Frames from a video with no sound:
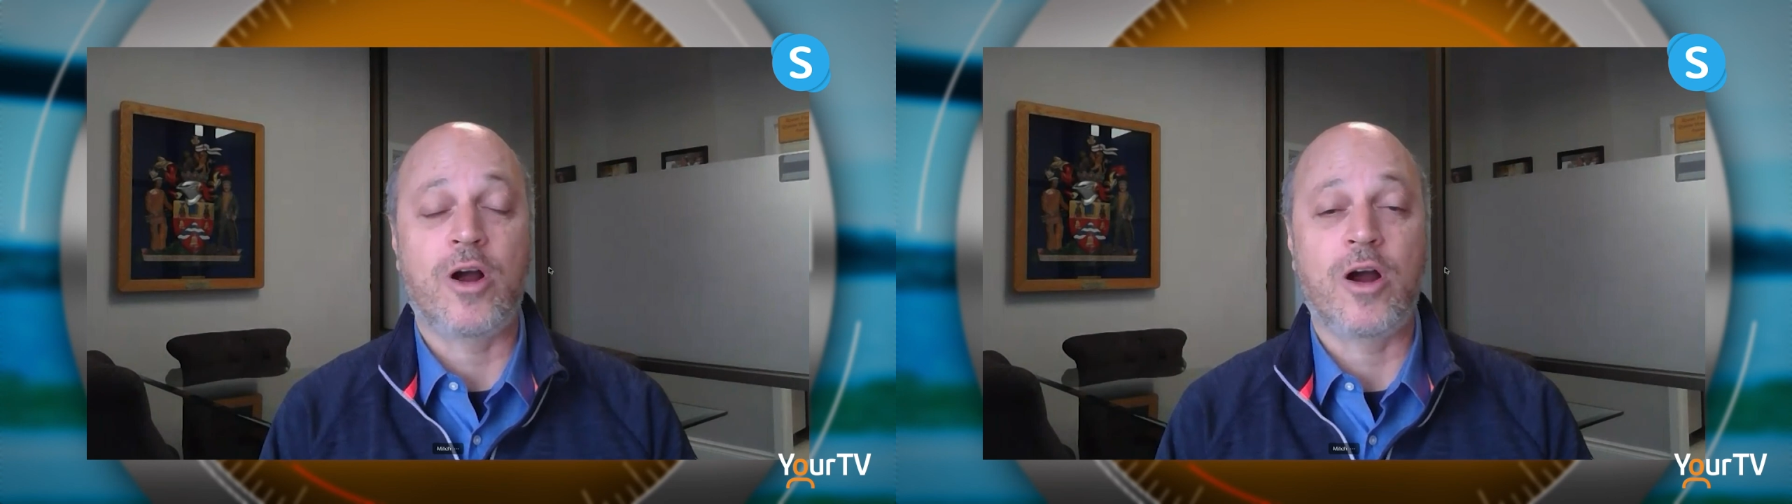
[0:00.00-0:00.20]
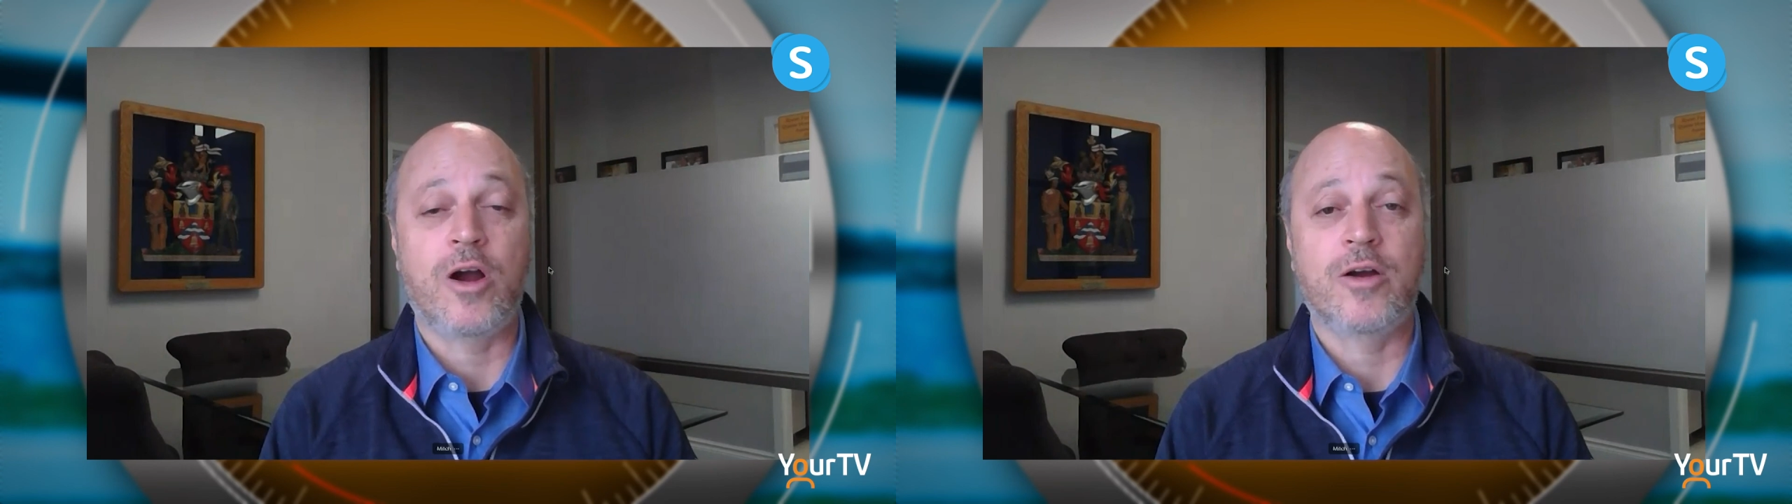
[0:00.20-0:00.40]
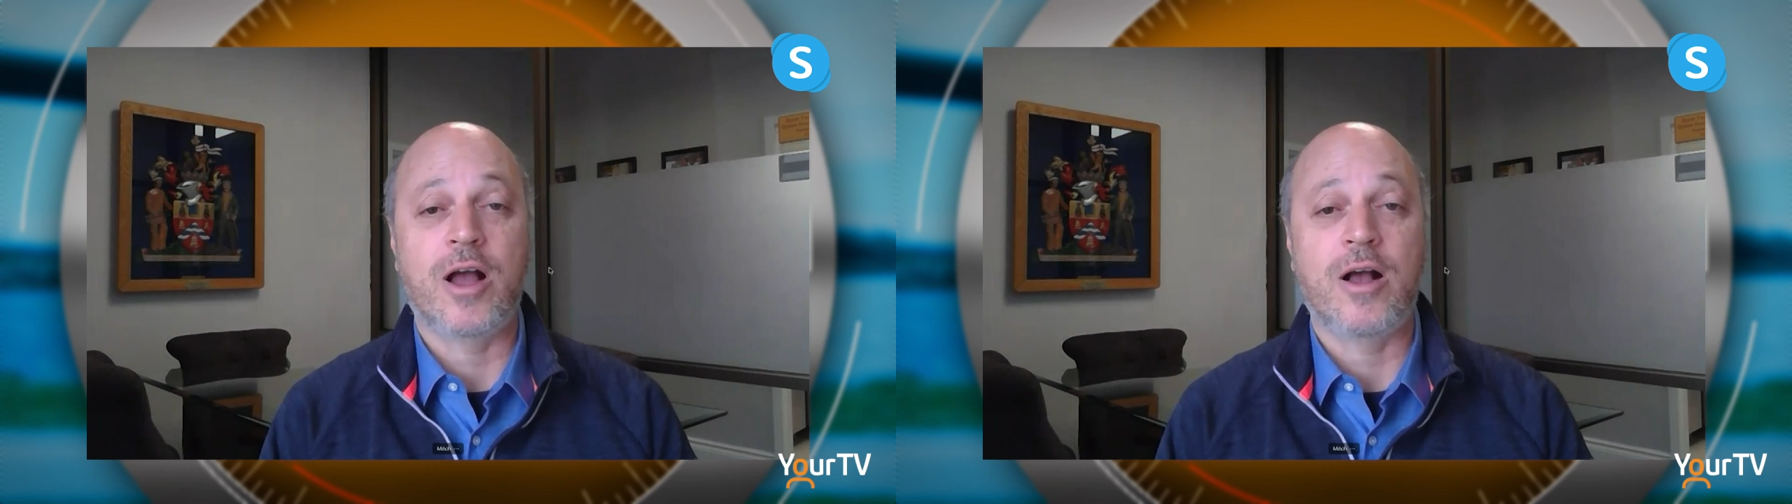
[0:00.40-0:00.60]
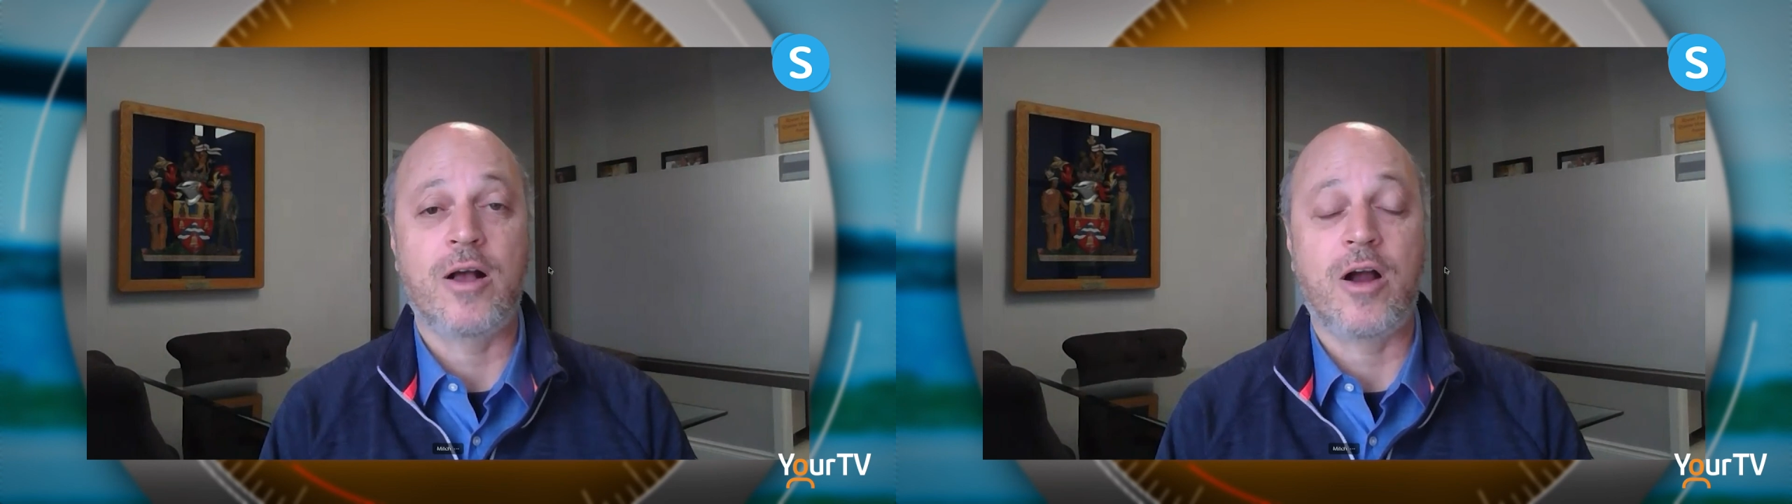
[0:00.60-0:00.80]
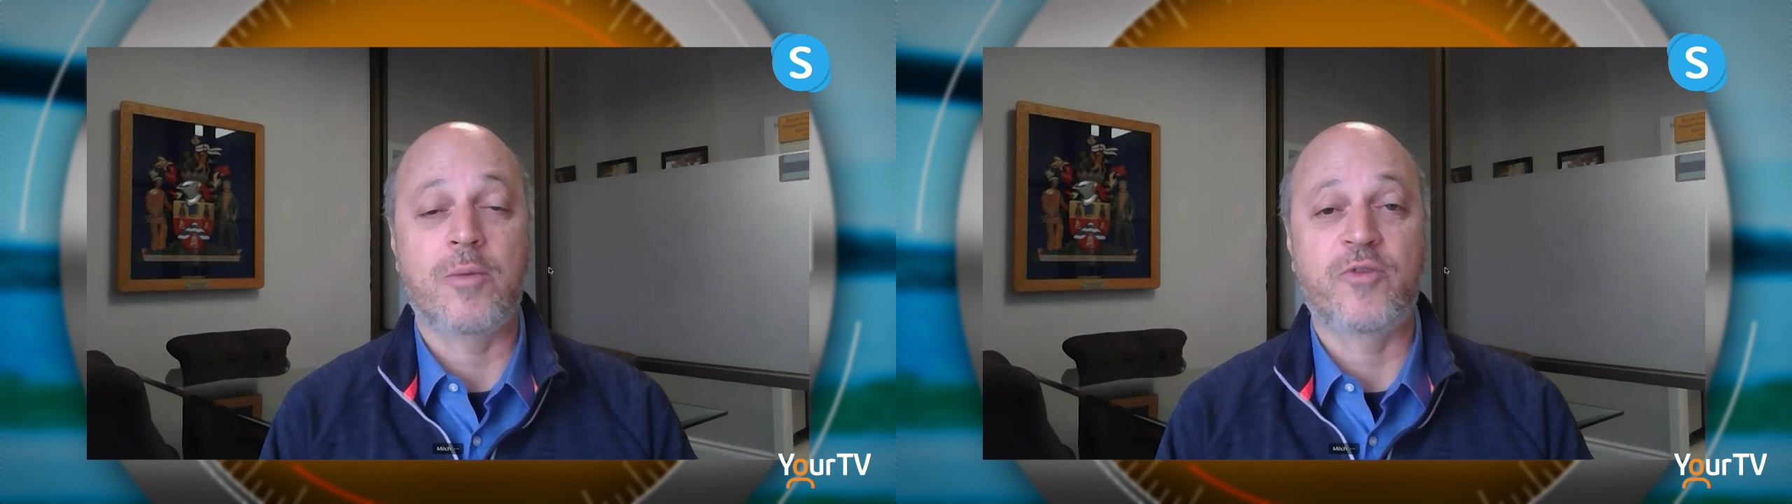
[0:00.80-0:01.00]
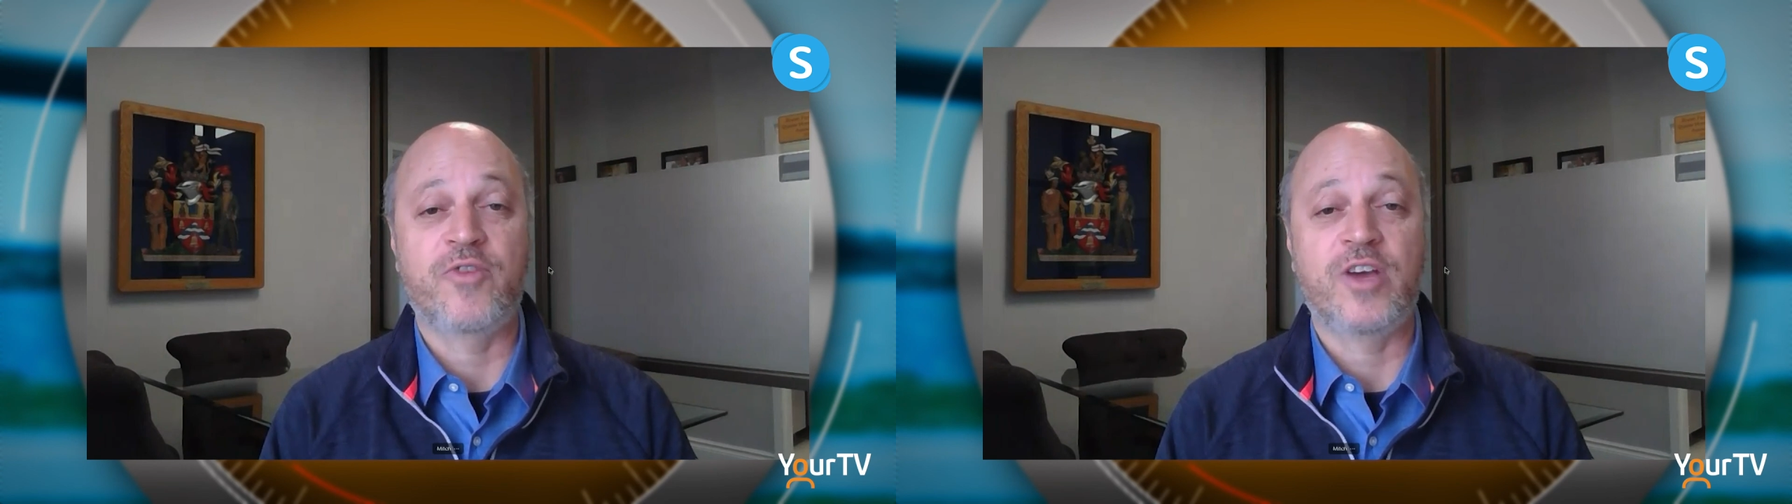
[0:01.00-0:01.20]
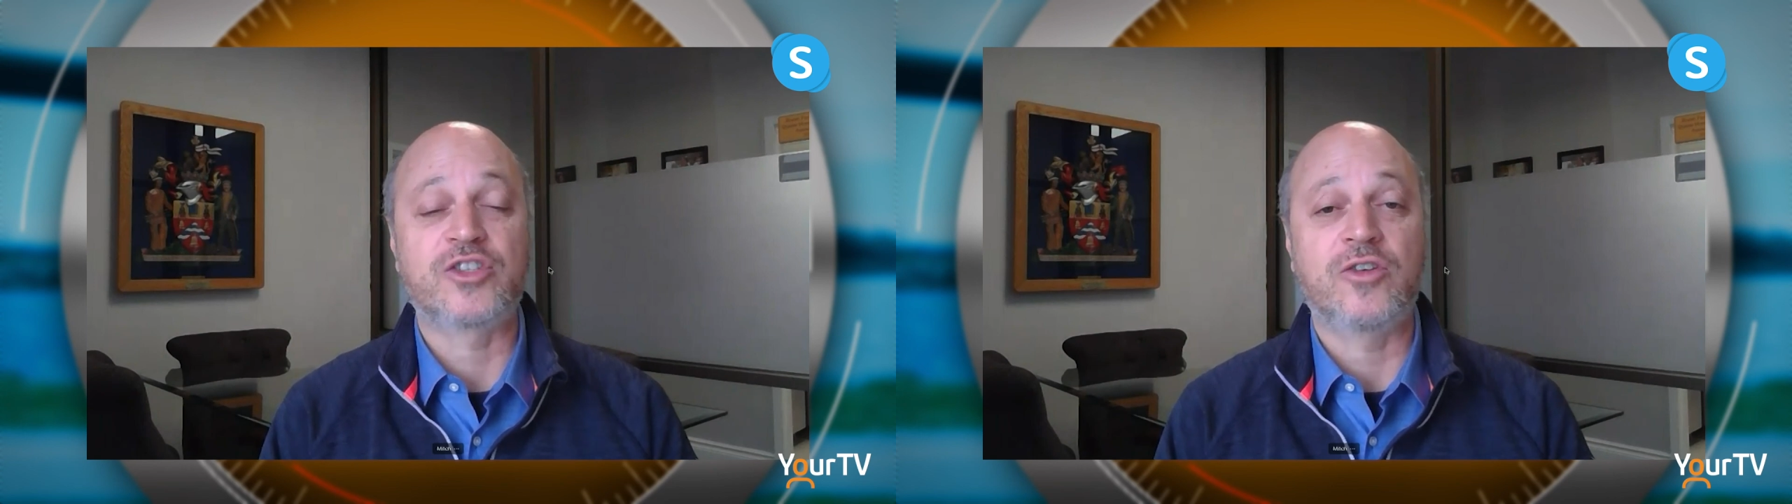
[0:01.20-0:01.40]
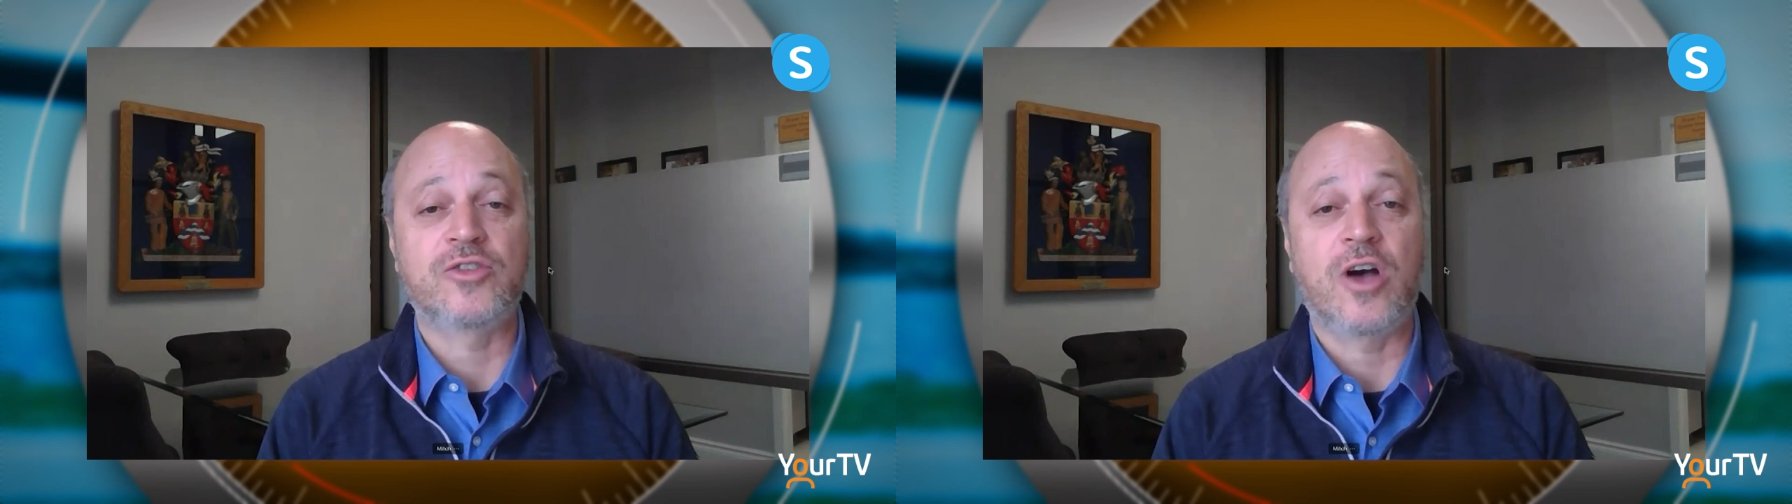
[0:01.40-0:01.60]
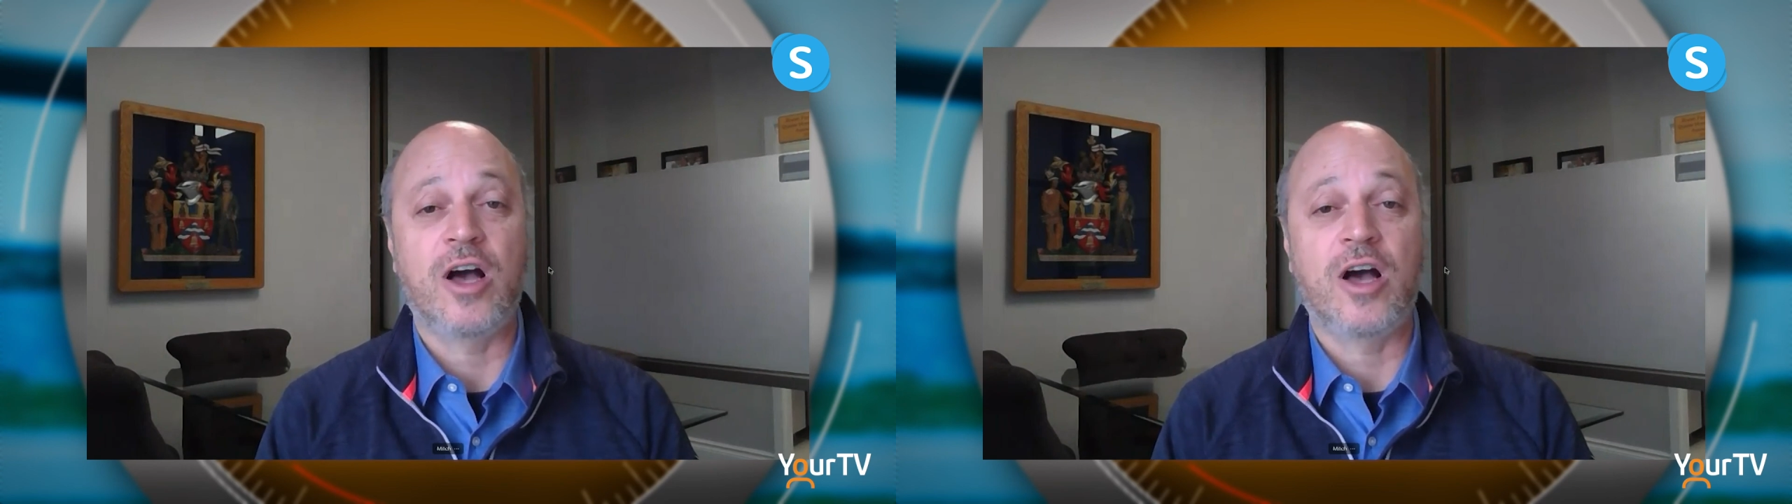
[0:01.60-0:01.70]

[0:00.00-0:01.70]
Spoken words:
our professional